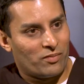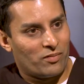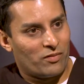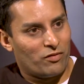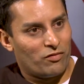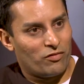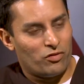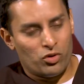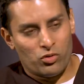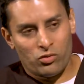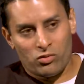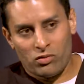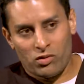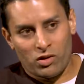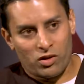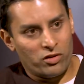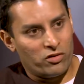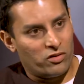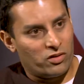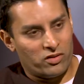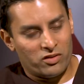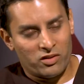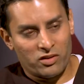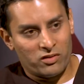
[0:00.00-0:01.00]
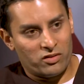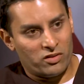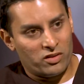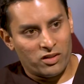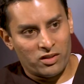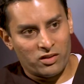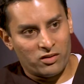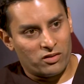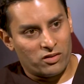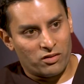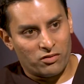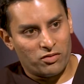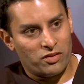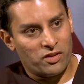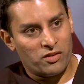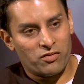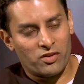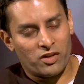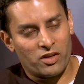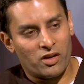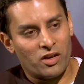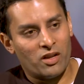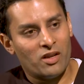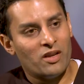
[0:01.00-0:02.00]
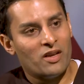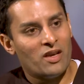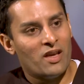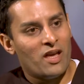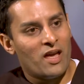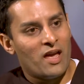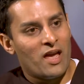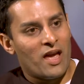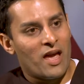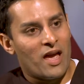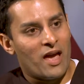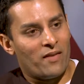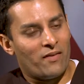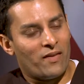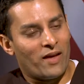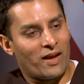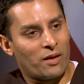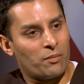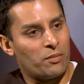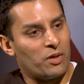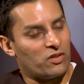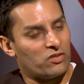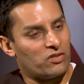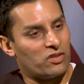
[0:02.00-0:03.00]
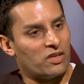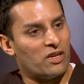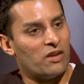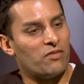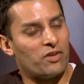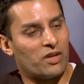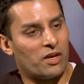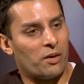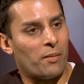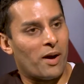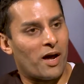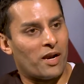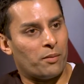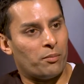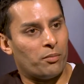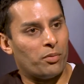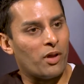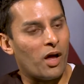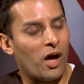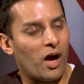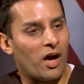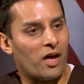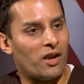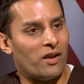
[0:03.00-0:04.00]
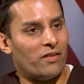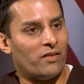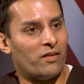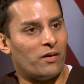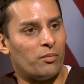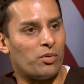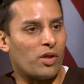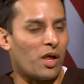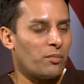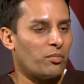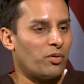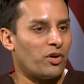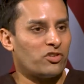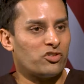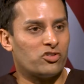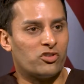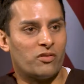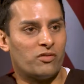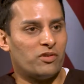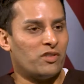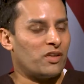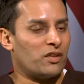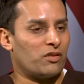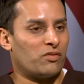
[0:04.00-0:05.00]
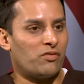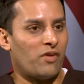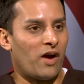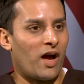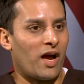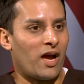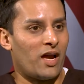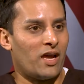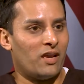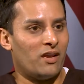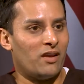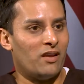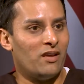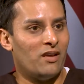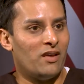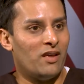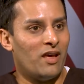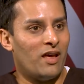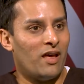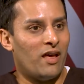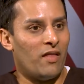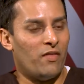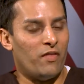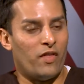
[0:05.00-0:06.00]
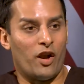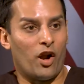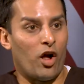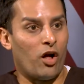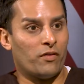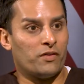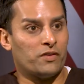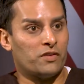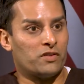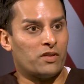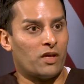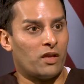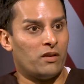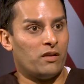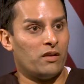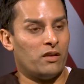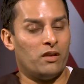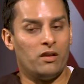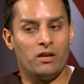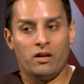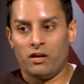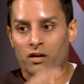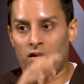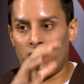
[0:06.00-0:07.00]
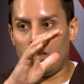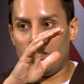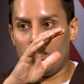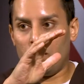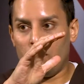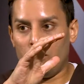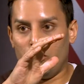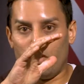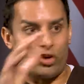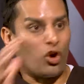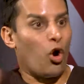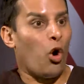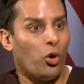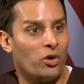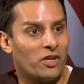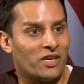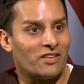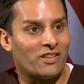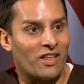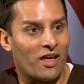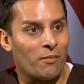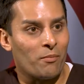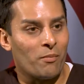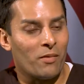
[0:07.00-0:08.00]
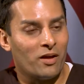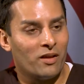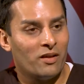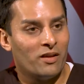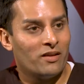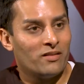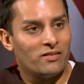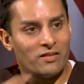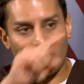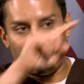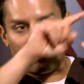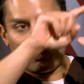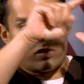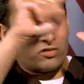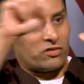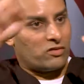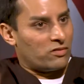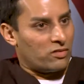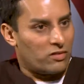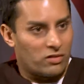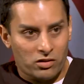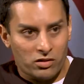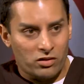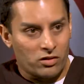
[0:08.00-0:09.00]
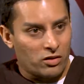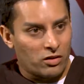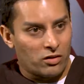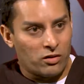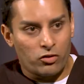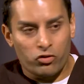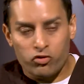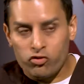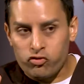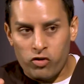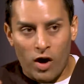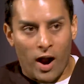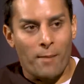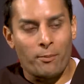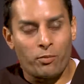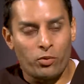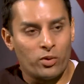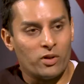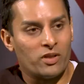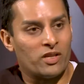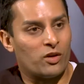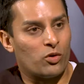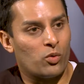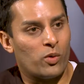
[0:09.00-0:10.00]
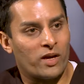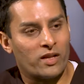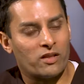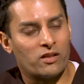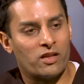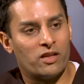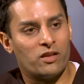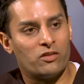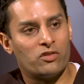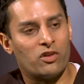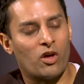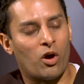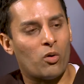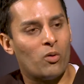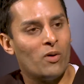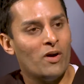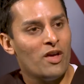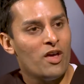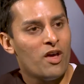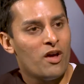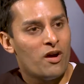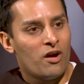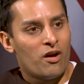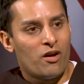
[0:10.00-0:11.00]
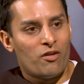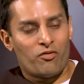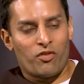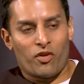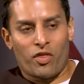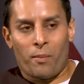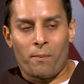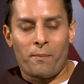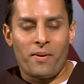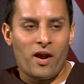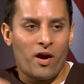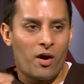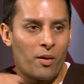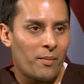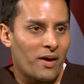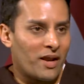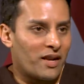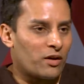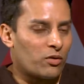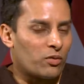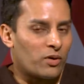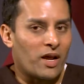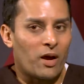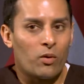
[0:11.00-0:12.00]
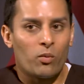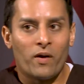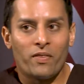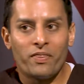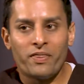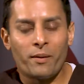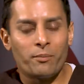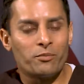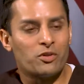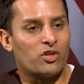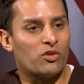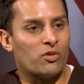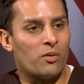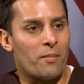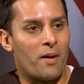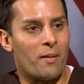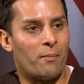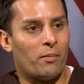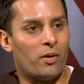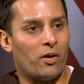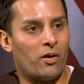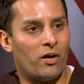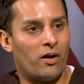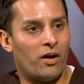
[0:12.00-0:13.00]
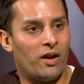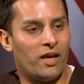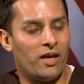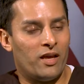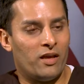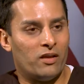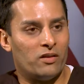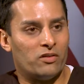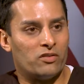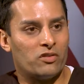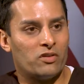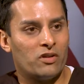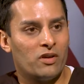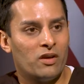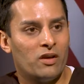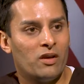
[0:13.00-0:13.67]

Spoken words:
a few hundred cc's if even. And that can be a significant amount of blood, and their blood pressure, everything's fine. And then all of a sudden, you're coding them. They just drop really quickly. So for the paramedic, what I want them to remember is